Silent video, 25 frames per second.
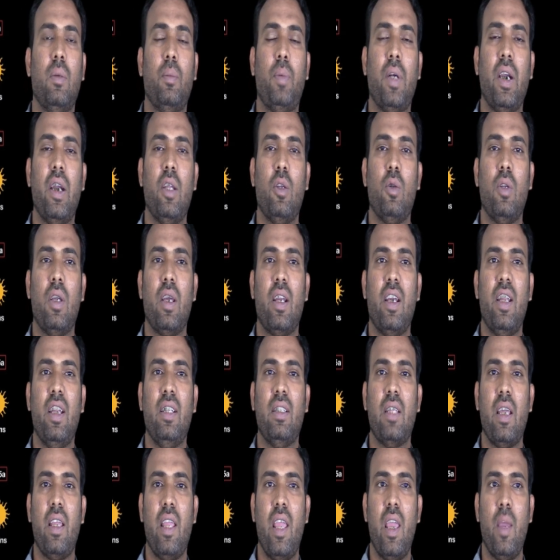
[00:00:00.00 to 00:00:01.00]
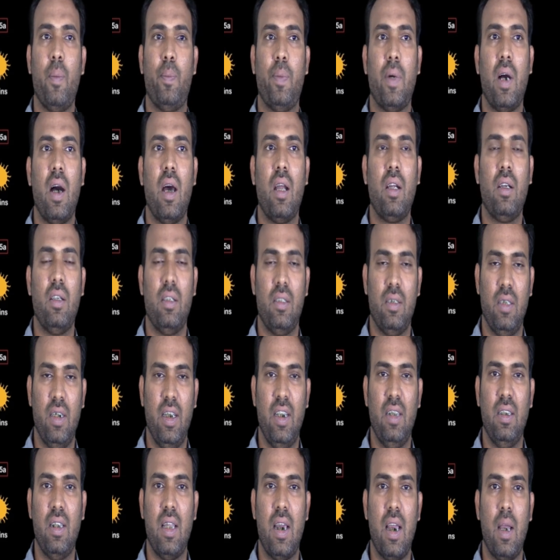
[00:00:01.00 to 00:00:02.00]
particularly in the A part,
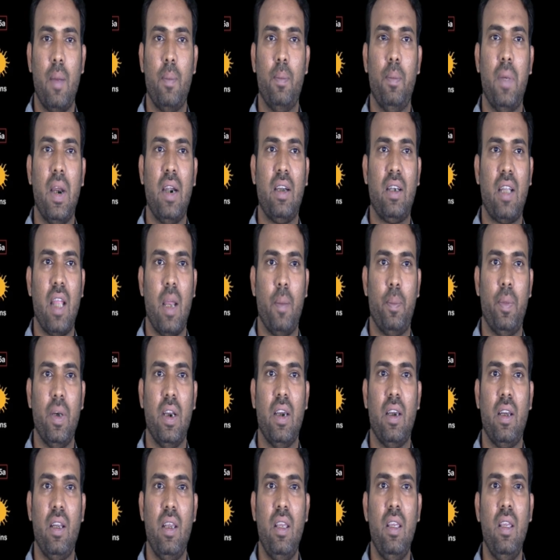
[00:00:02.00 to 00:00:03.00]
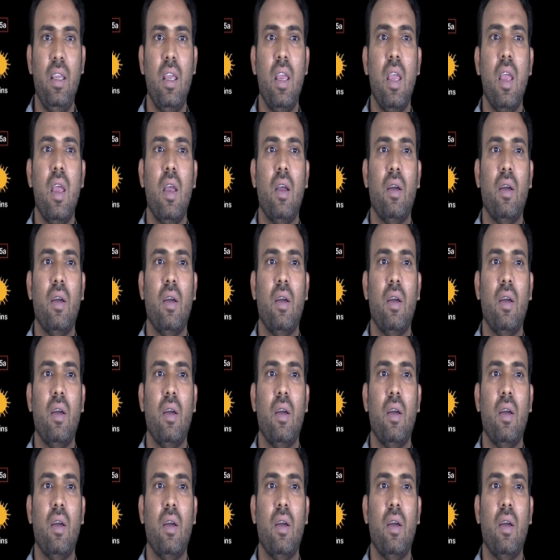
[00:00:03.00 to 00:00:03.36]
in the blood capillary,